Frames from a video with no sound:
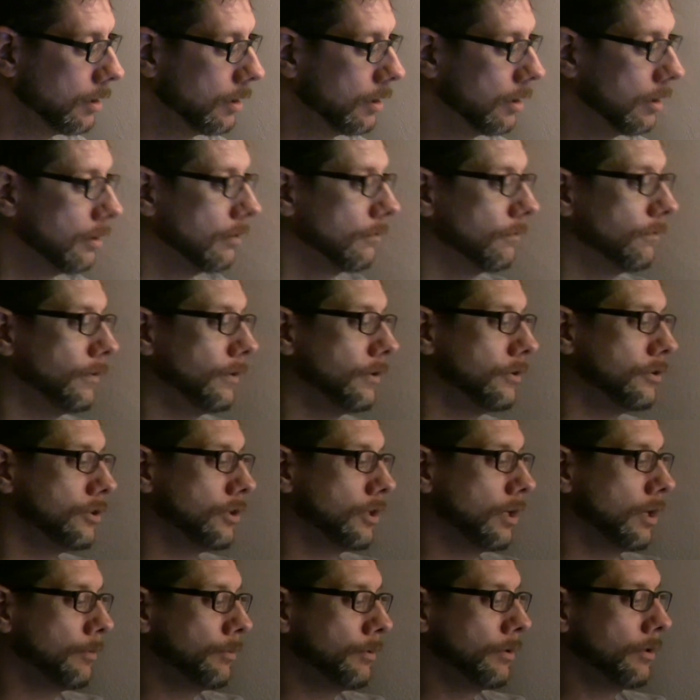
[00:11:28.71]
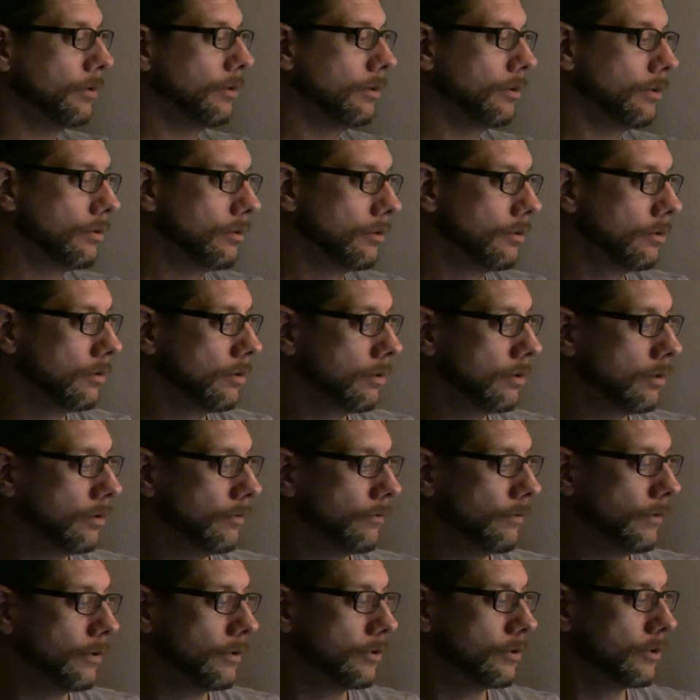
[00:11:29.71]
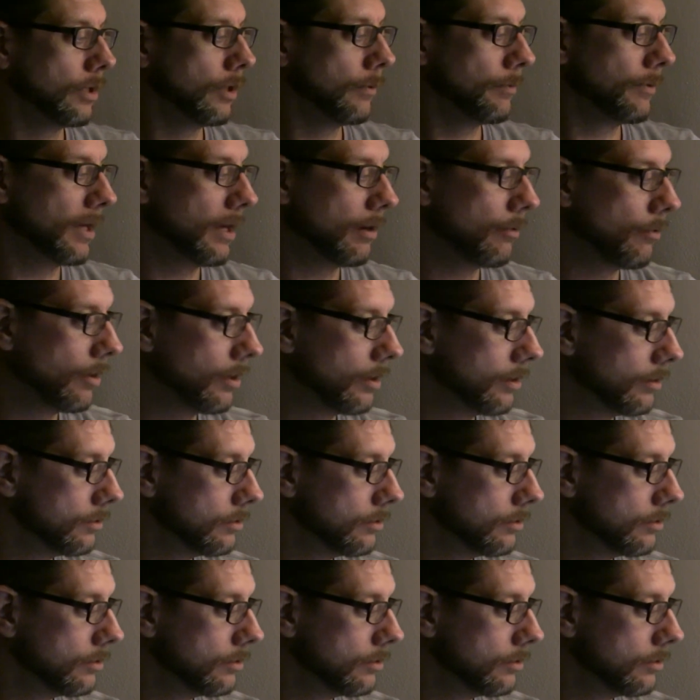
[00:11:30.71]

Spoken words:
and finish it up here, finish it up that way.